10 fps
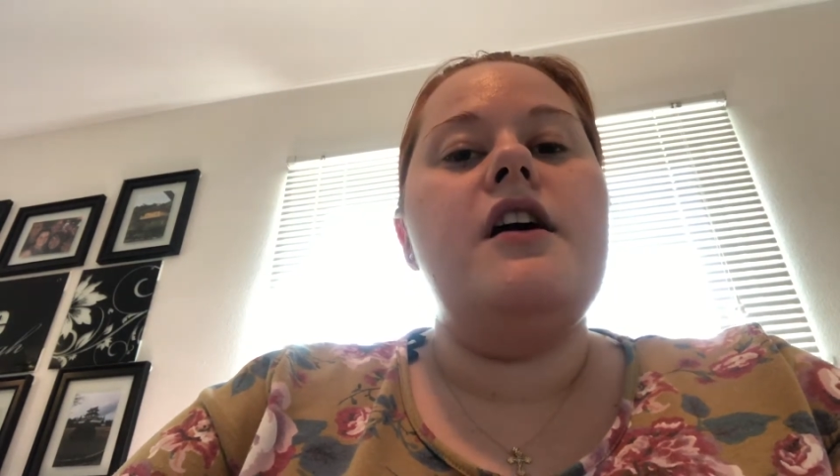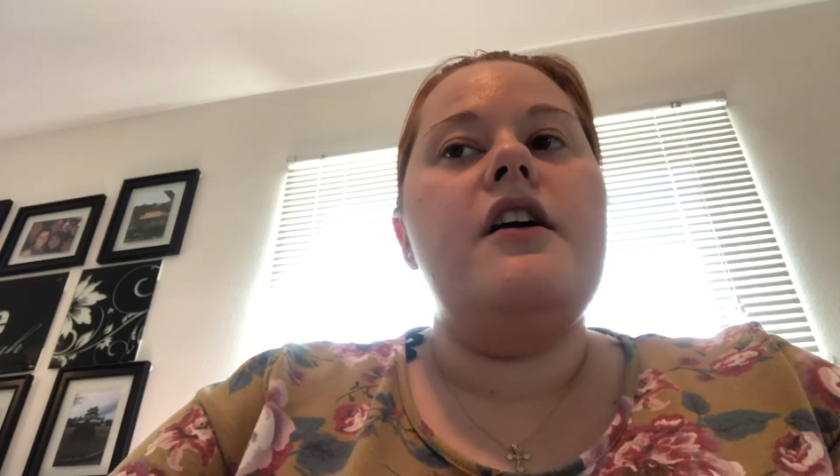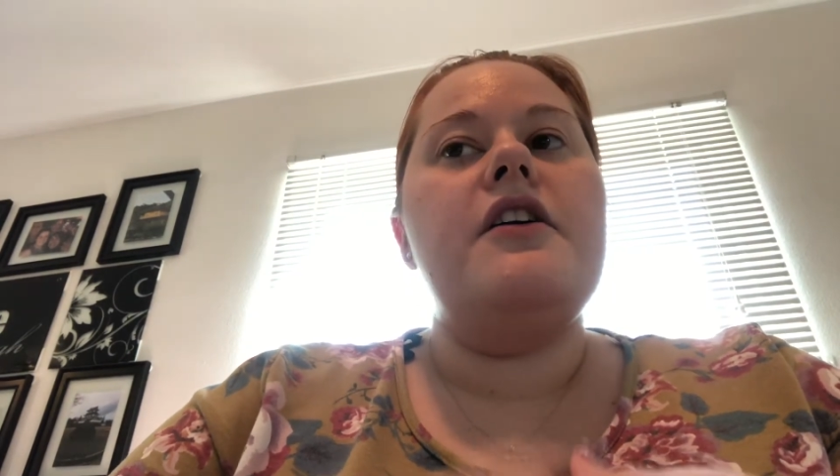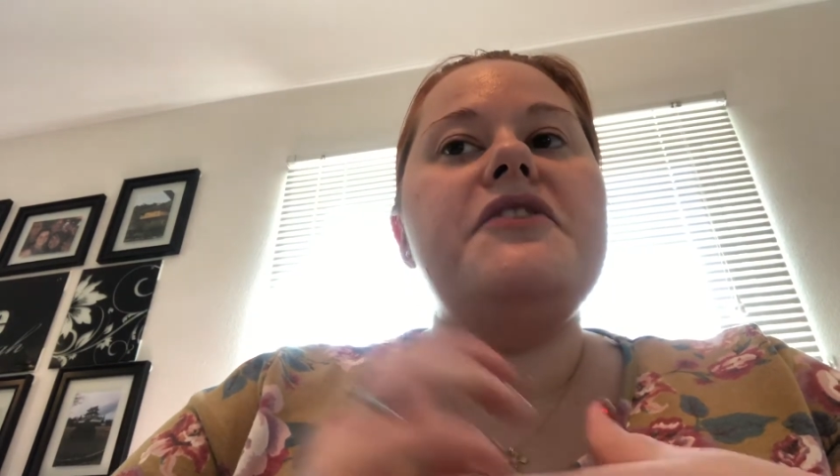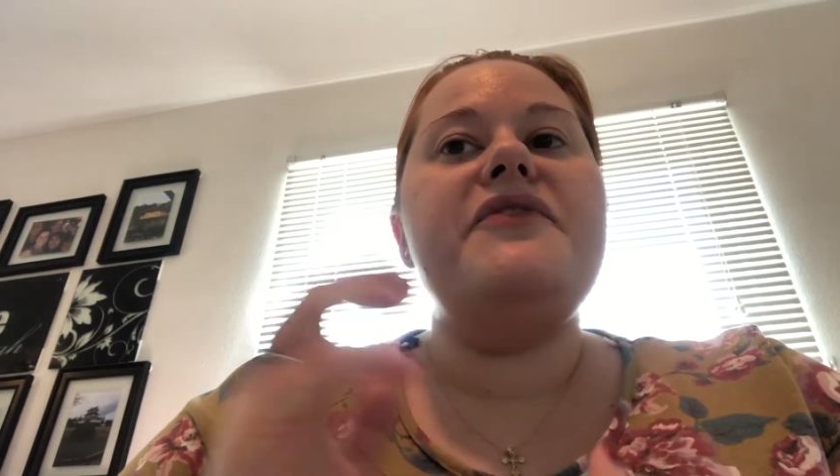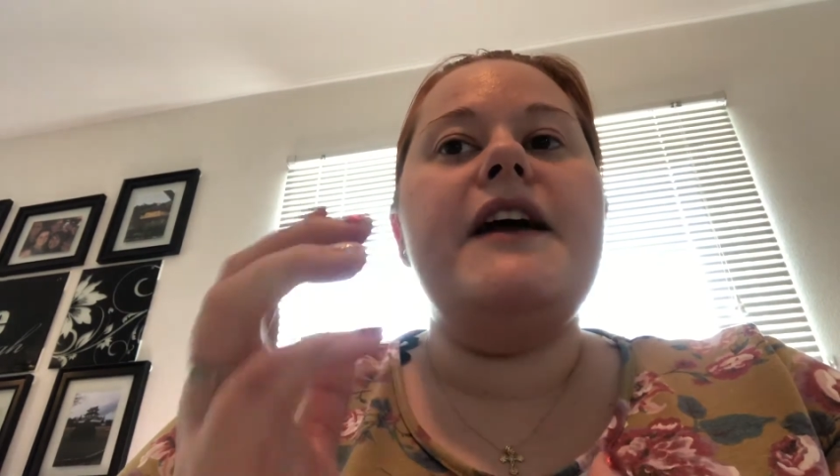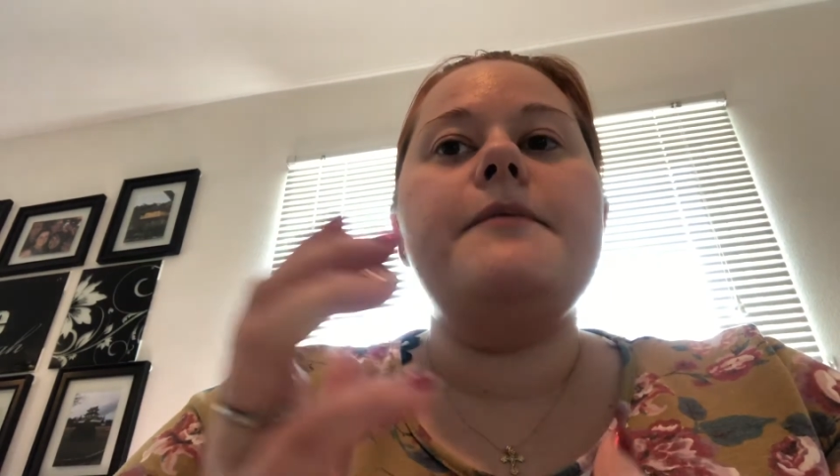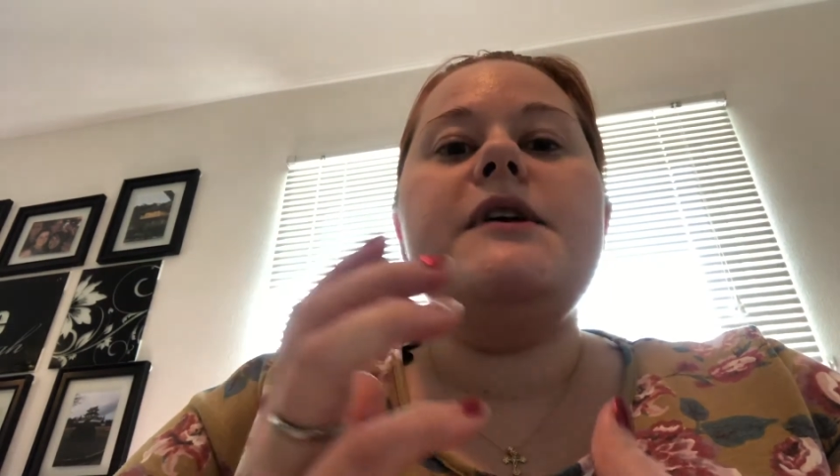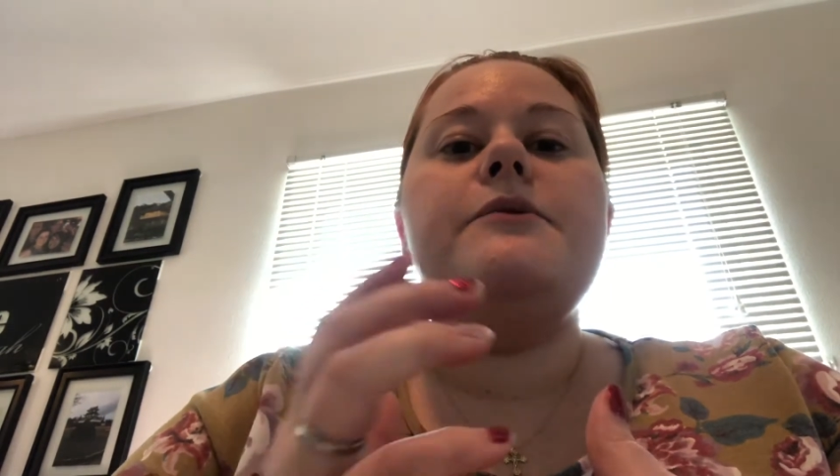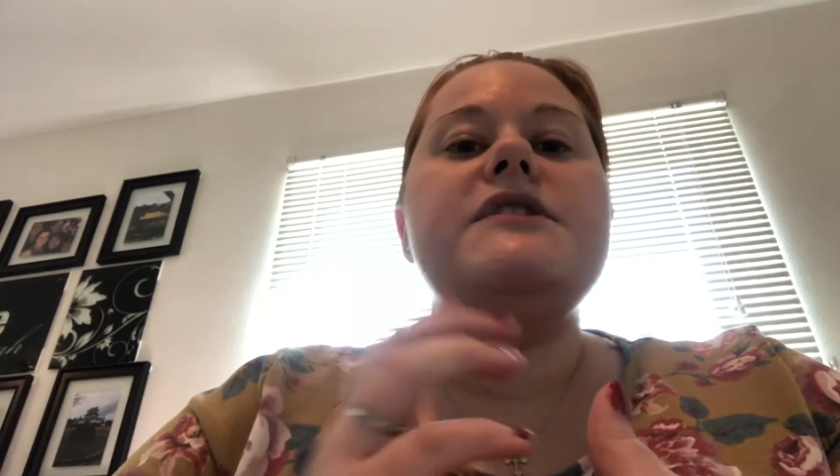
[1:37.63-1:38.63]
Her
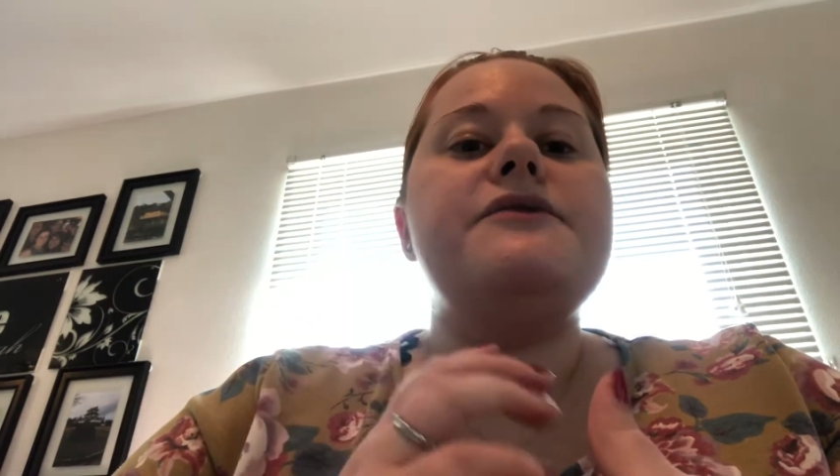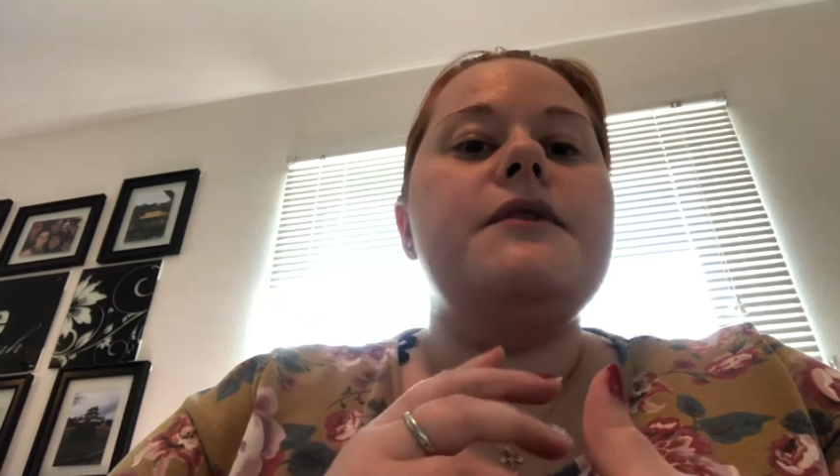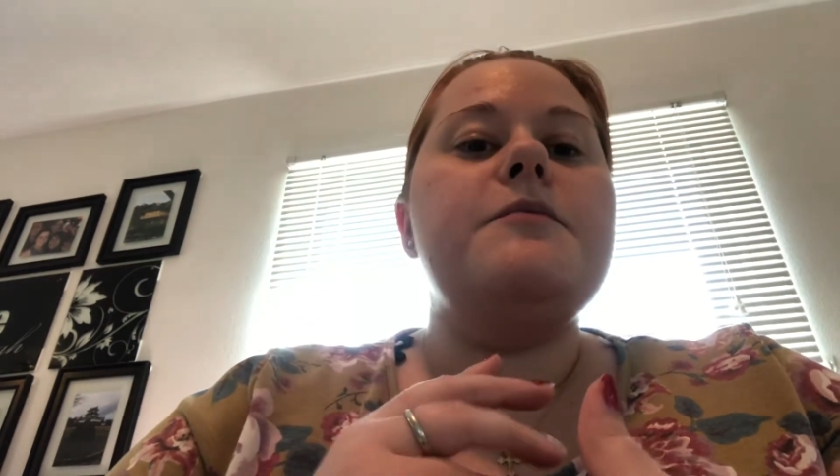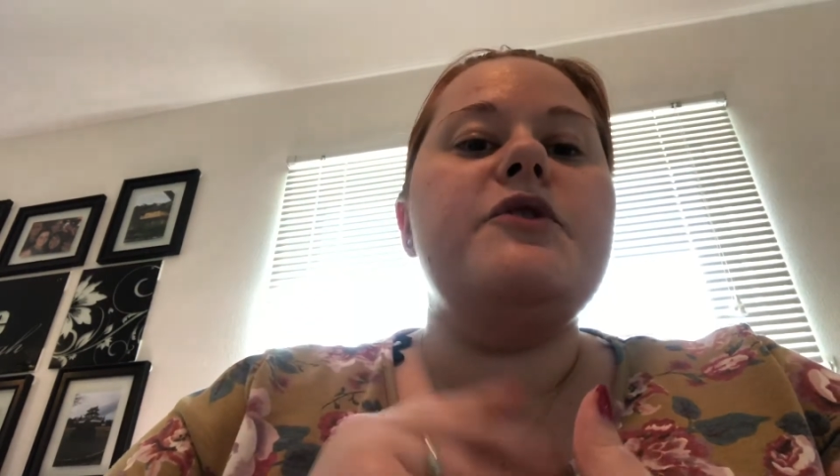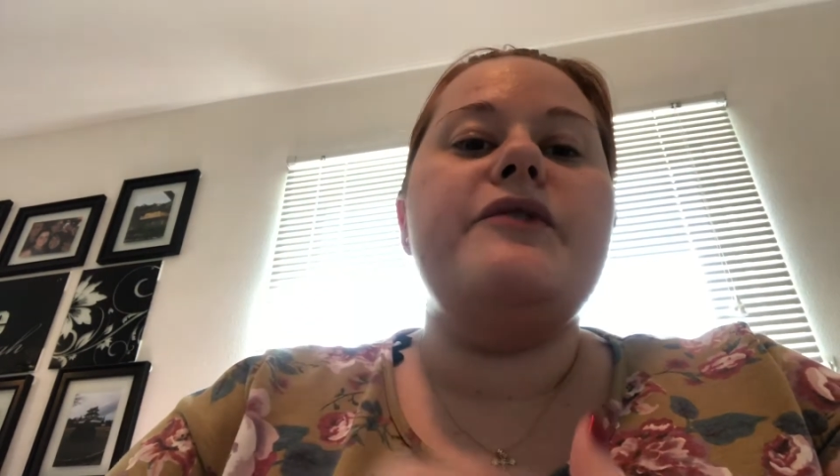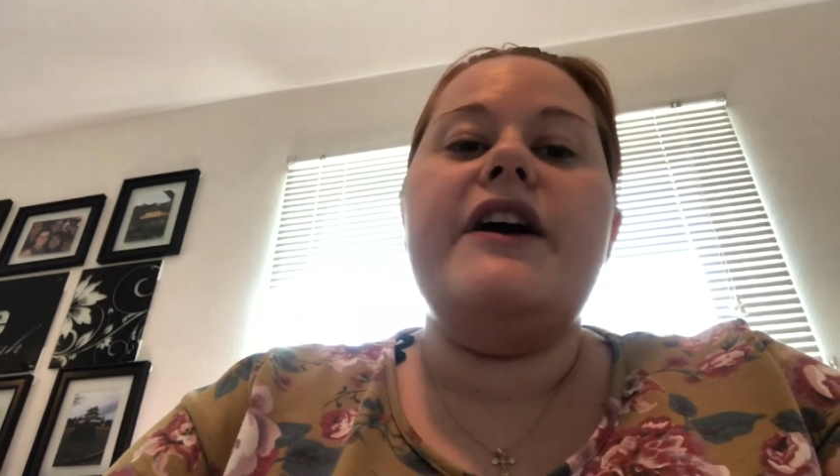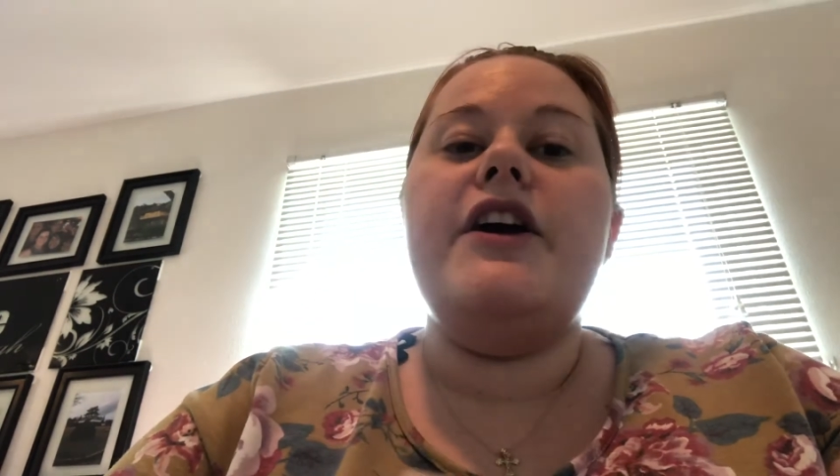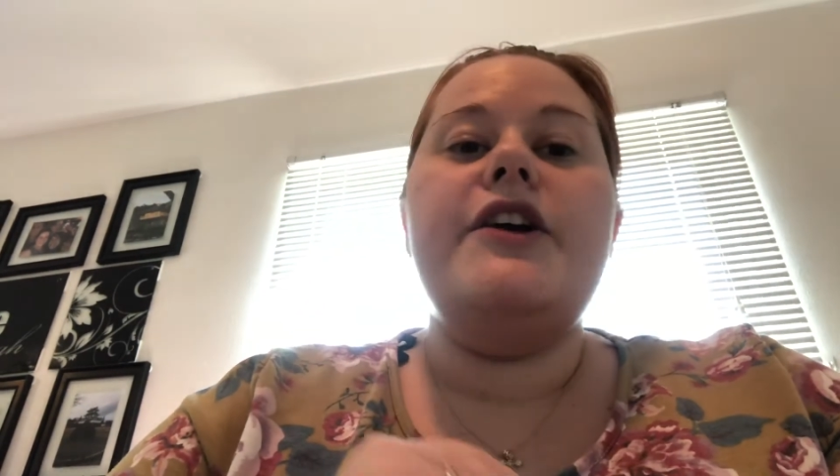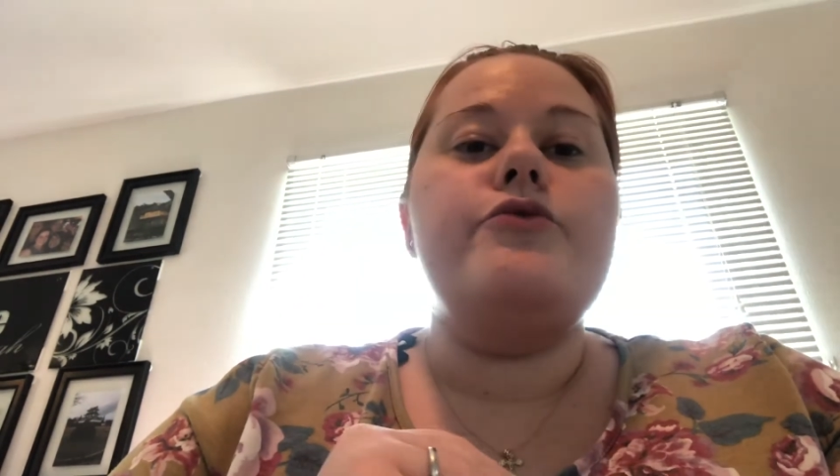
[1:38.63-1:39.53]
family was from a very